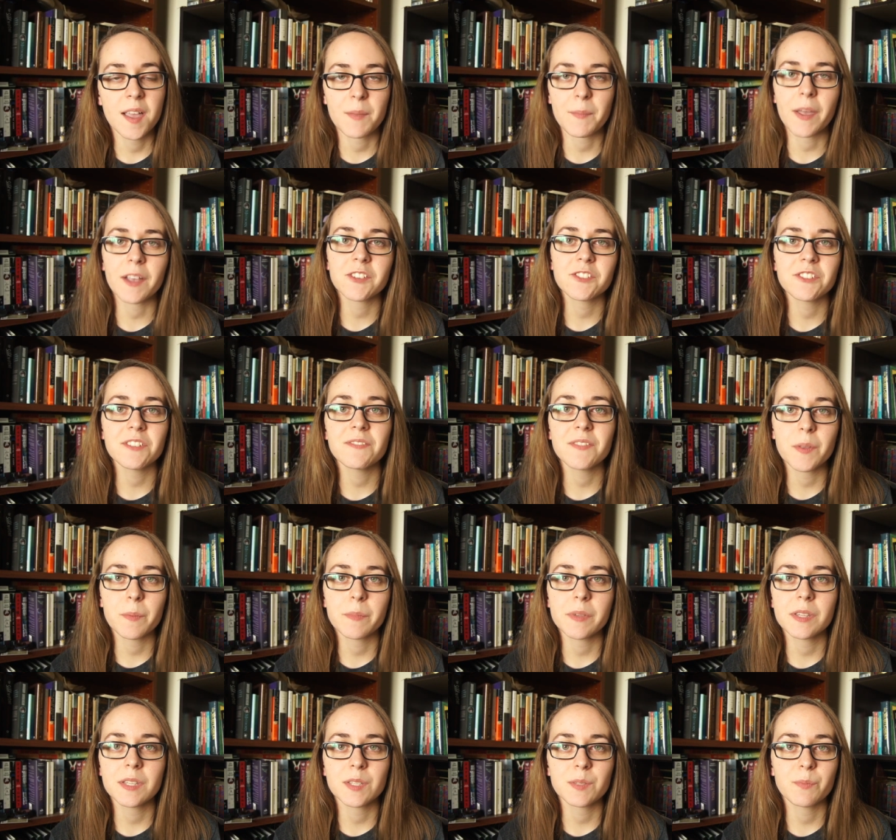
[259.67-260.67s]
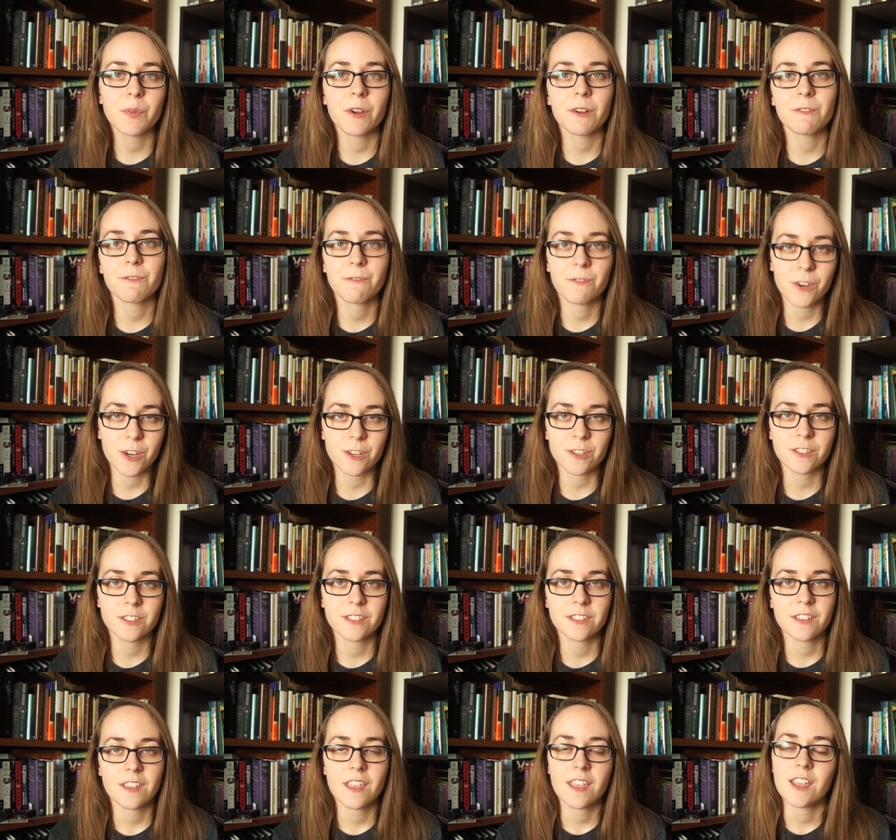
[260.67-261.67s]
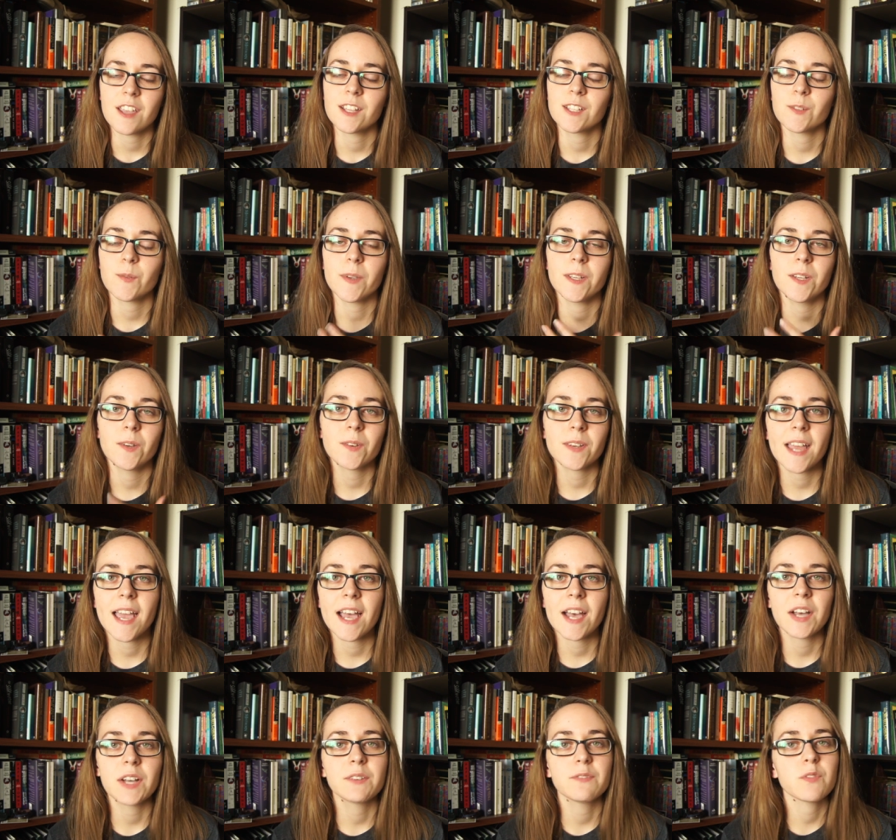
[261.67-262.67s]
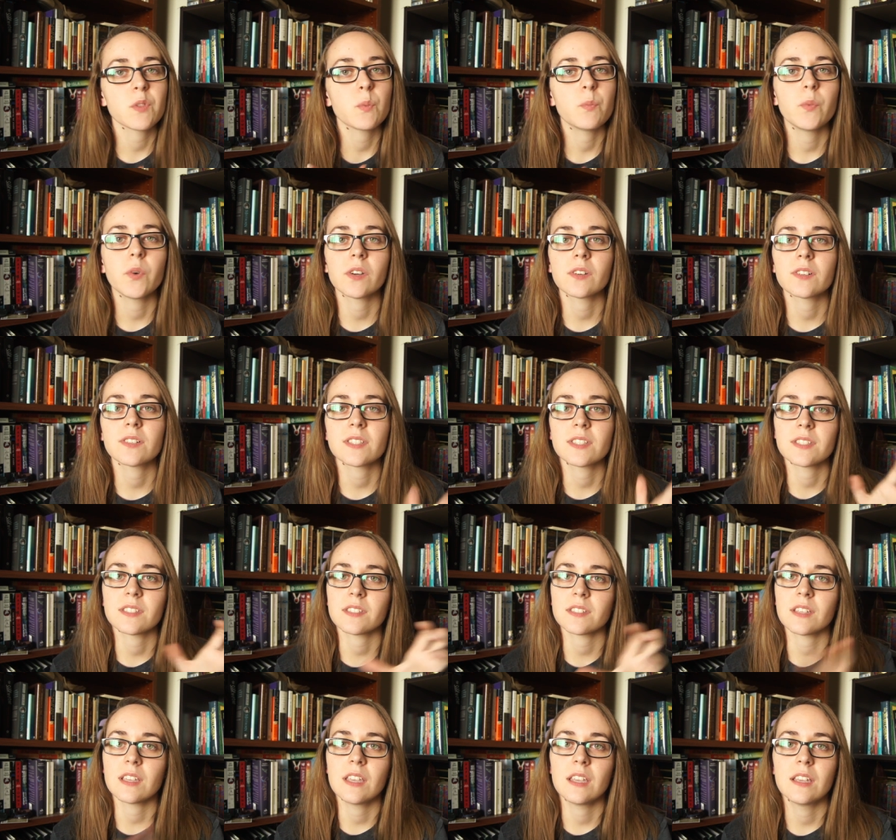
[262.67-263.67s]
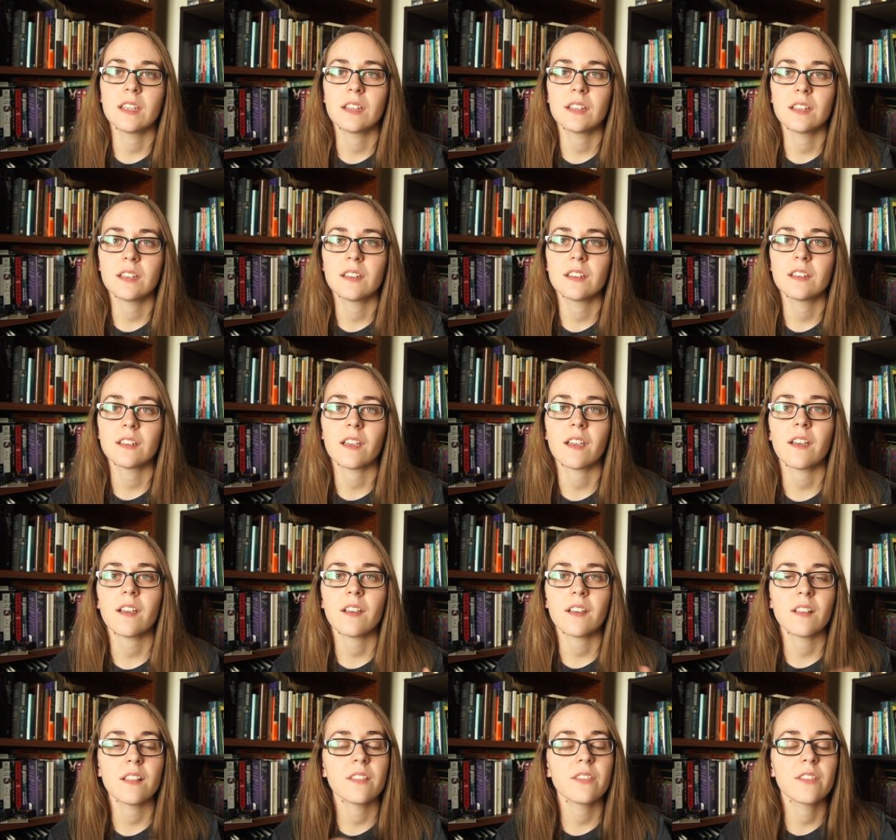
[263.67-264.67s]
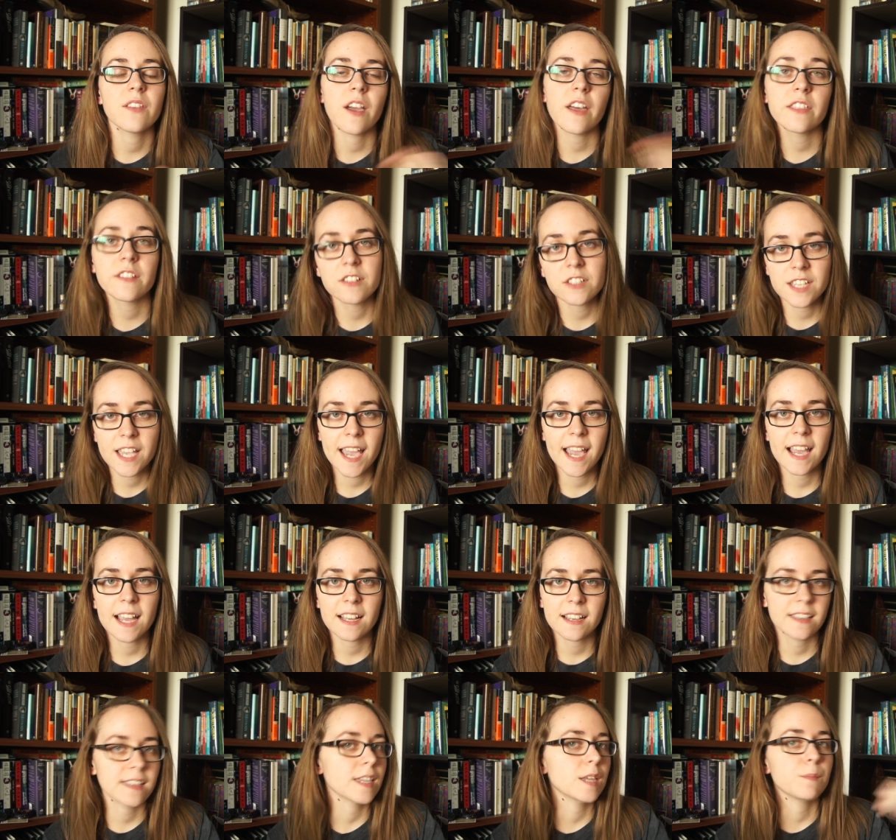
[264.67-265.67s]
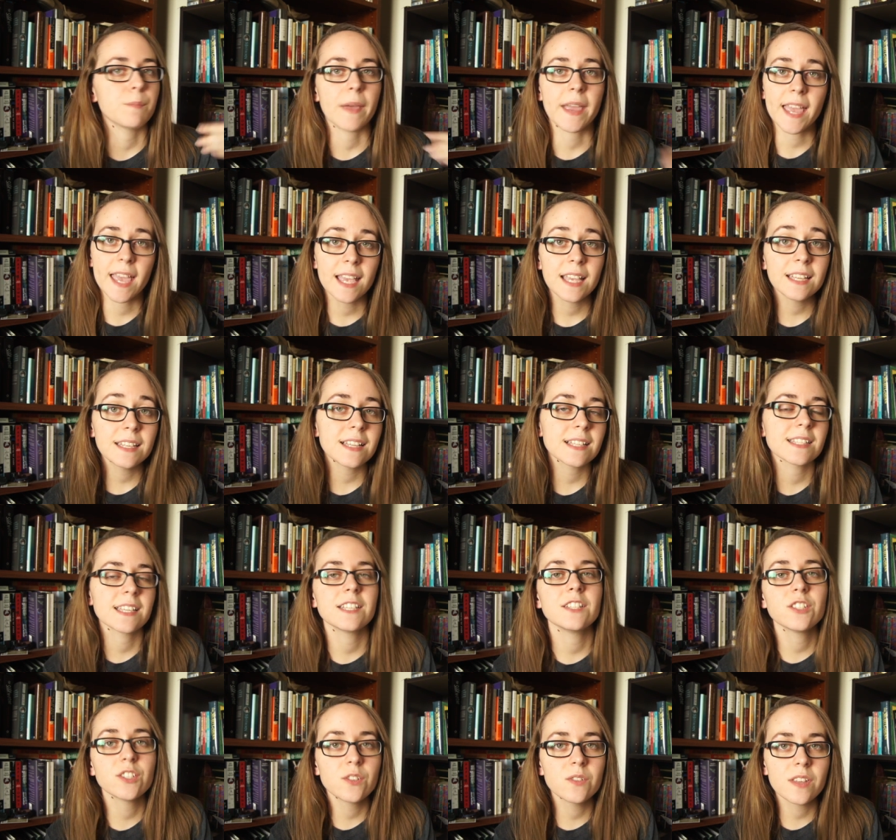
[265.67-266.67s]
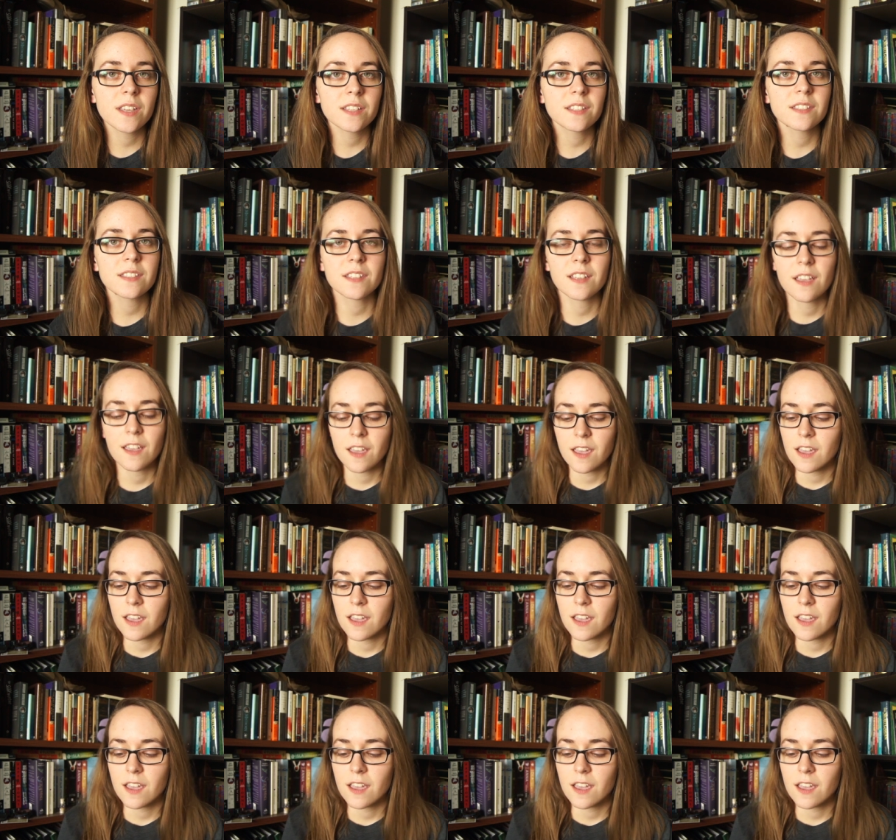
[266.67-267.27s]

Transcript: I'm actually filming this part first, so I don't have the books in uh, the other tag in my head as I do this.